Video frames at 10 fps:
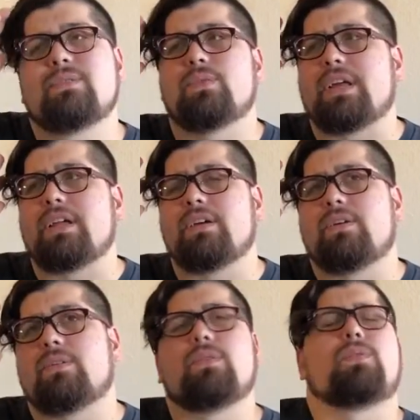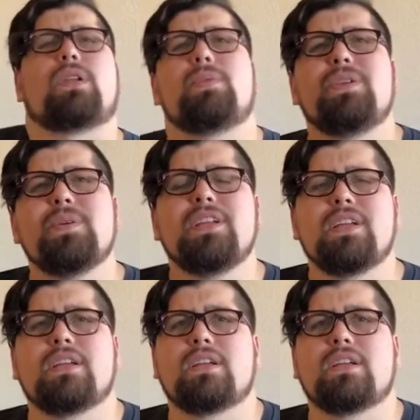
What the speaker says: Wait, what are we doing?